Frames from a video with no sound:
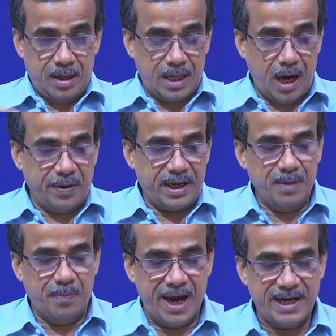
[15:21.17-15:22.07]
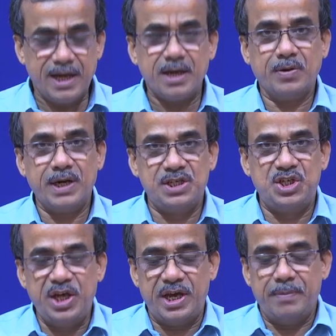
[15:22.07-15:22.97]
Now, in binary coded
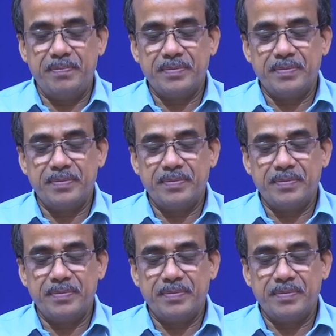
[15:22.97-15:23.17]
GA,